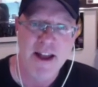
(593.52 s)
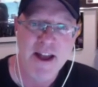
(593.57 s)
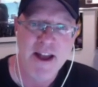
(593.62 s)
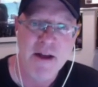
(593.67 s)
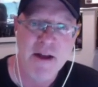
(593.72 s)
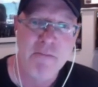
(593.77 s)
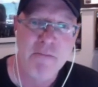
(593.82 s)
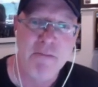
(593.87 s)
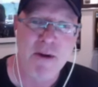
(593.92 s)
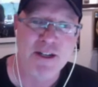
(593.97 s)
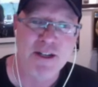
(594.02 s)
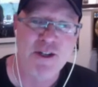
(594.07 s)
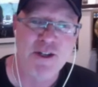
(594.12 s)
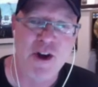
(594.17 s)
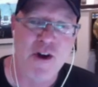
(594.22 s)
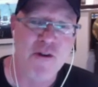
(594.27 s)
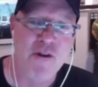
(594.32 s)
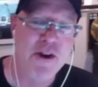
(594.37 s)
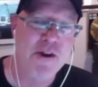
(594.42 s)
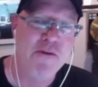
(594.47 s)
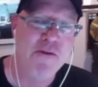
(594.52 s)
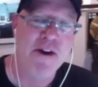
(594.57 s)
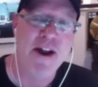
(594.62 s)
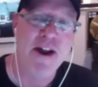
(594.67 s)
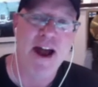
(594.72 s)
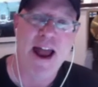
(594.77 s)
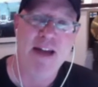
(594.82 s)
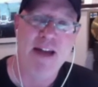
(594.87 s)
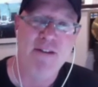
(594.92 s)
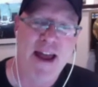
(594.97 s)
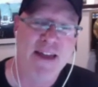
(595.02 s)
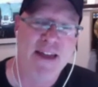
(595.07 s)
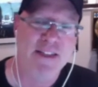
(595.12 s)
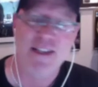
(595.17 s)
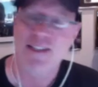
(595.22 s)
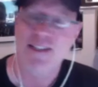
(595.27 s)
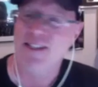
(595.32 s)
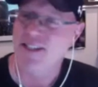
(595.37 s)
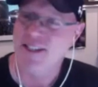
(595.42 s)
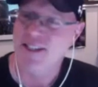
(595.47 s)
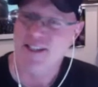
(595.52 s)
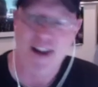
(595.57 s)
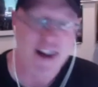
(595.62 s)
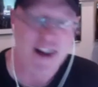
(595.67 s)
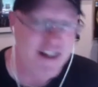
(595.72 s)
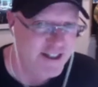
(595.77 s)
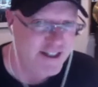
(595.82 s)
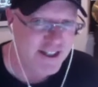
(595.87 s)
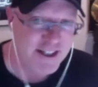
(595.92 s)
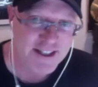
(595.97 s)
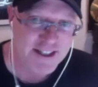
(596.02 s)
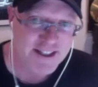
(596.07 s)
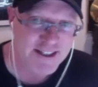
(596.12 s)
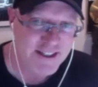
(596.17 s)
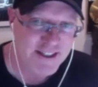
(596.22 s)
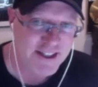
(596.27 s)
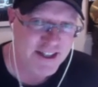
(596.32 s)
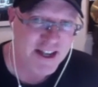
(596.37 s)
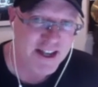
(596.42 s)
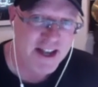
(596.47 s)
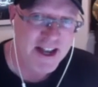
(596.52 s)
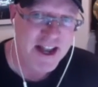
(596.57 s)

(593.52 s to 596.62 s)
But Joe, you and I have had these discussions, right?